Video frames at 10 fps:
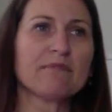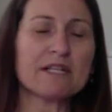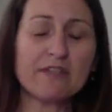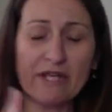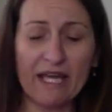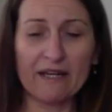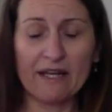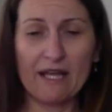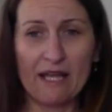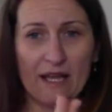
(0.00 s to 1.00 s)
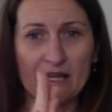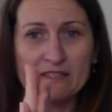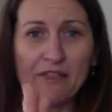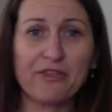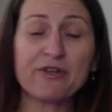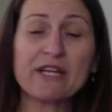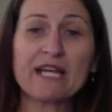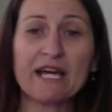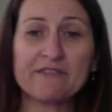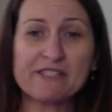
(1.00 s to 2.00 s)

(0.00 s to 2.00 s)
So again, the three kind of